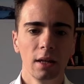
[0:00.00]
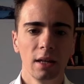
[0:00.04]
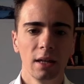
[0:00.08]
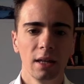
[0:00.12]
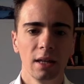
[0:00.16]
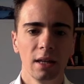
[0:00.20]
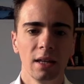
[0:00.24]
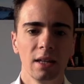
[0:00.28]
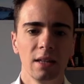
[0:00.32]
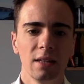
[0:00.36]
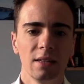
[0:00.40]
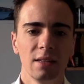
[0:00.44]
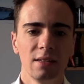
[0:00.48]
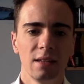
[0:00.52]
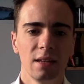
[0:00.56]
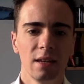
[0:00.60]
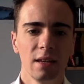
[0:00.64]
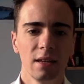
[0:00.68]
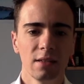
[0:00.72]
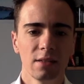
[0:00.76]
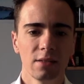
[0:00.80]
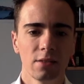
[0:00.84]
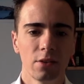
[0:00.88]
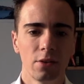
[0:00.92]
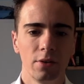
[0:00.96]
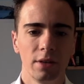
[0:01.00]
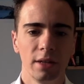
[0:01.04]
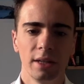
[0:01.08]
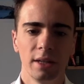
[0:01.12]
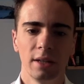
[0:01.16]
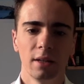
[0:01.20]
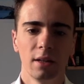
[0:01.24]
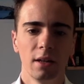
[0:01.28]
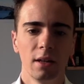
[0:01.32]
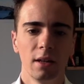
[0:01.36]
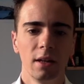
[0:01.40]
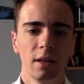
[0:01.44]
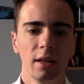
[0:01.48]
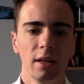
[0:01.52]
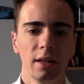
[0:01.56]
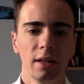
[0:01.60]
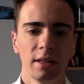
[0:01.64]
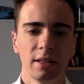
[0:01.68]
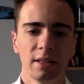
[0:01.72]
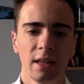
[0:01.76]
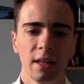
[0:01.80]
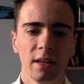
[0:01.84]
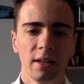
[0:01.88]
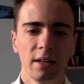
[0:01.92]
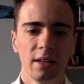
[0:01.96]
In its history,
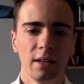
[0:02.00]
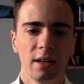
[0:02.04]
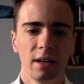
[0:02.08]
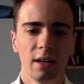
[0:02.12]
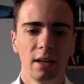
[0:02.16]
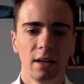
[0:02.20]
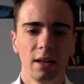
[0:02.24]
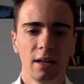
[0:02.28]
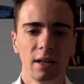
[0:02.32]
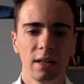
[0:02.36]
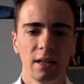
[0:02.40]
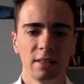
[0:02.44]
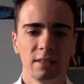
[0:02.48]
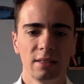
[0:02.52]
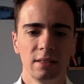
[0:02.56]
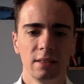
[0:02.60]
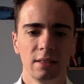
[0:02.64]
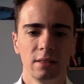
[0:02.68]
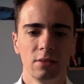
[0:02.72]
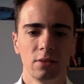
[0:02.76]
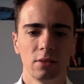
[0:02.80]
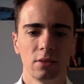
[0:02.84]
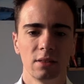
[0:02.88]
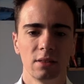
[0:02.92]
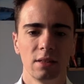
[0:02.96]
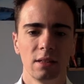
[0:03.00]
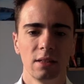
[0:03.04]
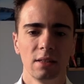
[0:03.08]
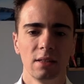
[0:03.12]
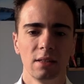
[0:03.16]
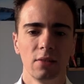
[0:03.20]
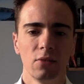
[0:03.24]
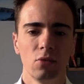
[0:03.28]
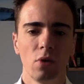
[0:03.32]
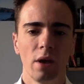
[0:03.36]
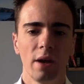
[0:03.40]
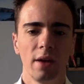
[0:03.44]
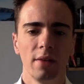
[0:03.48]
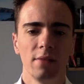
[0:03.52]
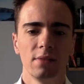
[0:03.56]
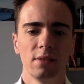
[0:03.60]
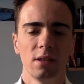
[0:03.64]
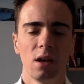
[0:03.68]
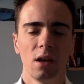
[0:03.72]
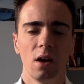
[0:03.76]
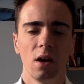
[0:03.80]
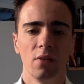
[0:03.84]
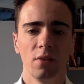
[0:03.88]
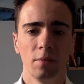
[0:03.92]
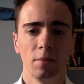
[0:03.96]
Canada has seen successive waves of